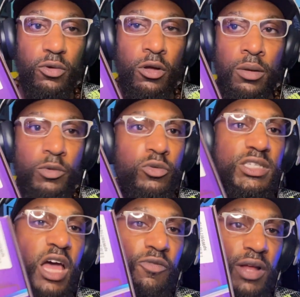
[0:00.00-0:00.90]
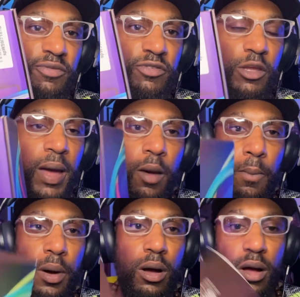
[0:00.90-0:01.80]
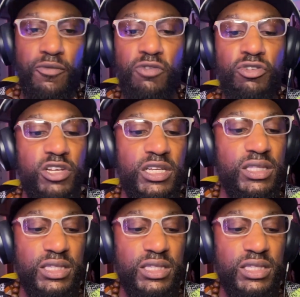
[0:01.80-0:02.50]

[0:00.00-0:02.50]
It was on sale for like £50, but I think originally